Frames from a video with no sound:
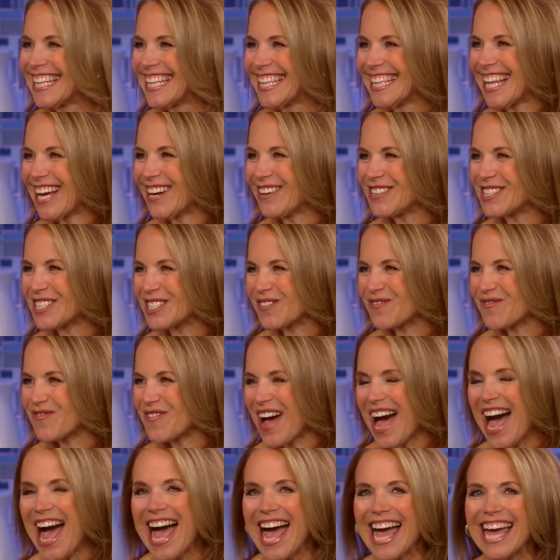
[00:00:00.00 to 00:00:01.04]
That was
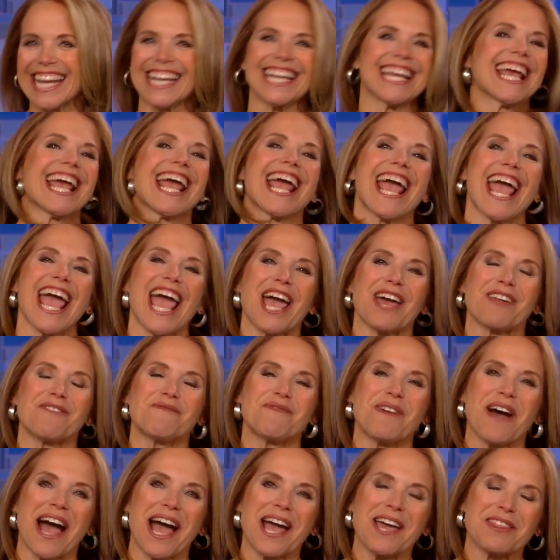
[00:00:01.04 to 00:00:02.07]
fun. And
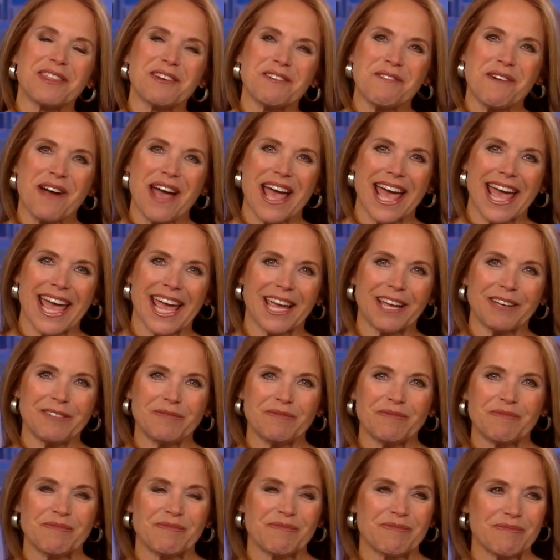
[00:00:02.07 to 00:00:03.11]
by the way,
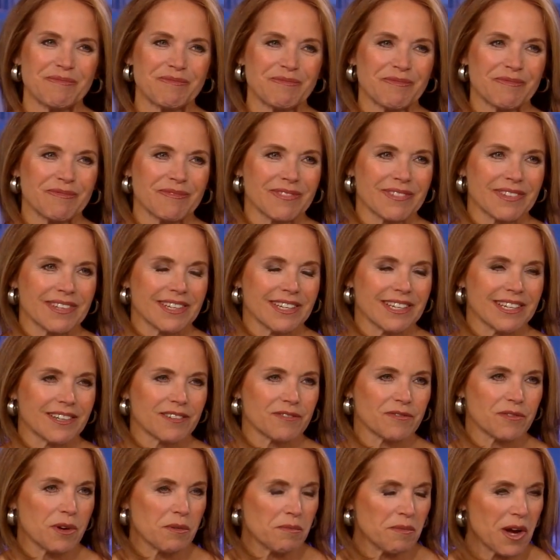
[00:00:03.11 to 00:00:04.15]

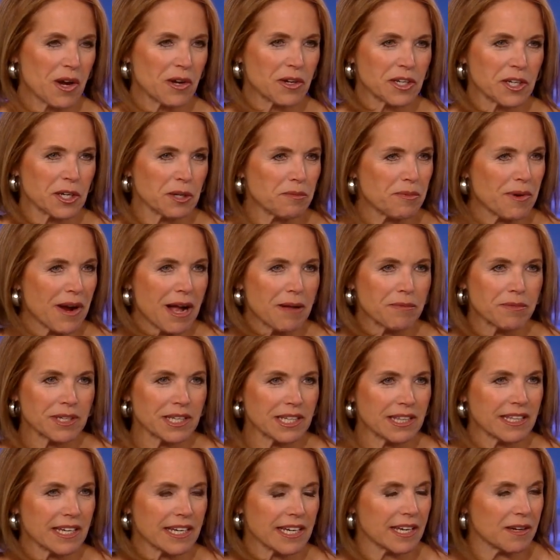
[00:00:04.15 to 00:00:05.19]
Ramona, you're probably
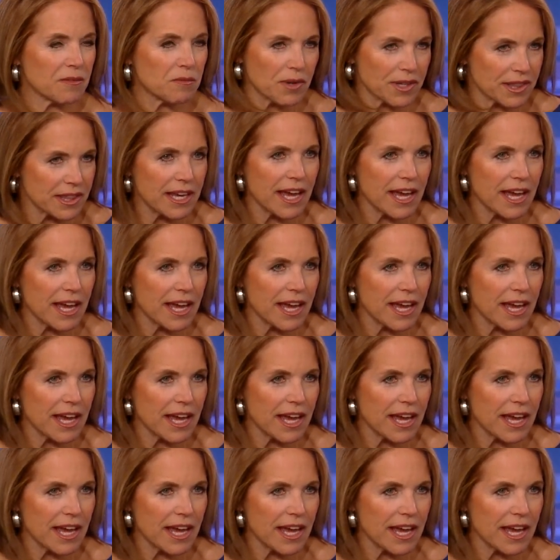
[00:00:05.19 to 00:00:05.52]
thinking, what